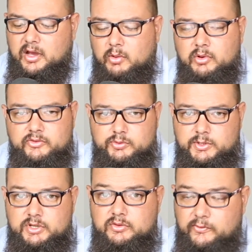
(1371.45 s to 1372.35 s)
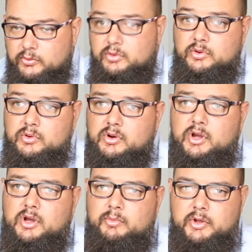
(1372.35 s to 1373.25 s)
I would have switched it to full raw
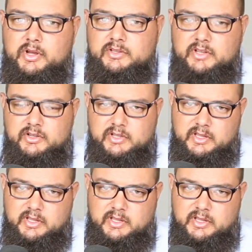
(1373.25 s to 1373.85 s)
because those